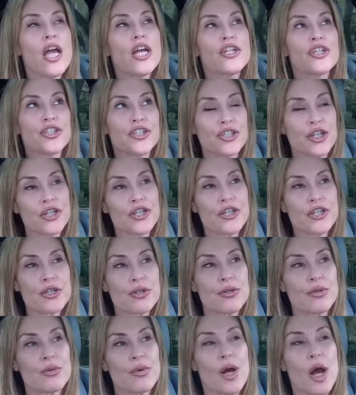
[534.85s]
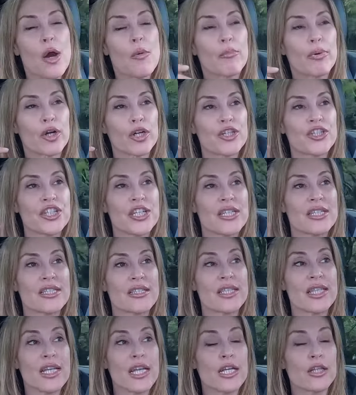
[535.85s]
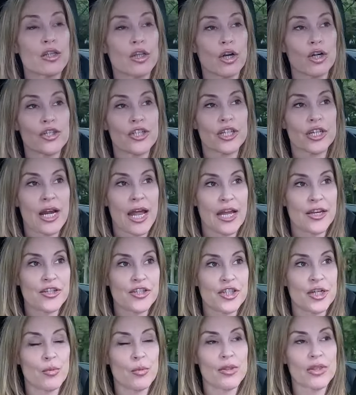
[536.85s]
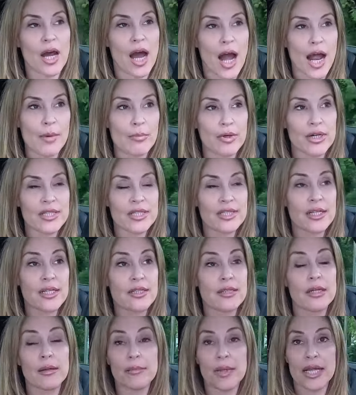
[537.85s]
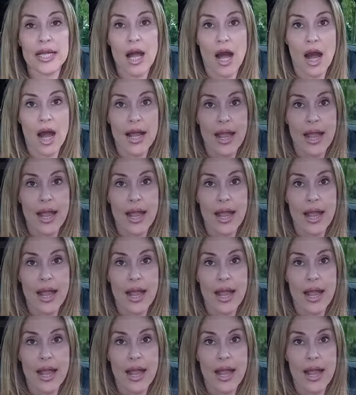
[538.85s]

should you purchase the larger engine with the hybrid system like I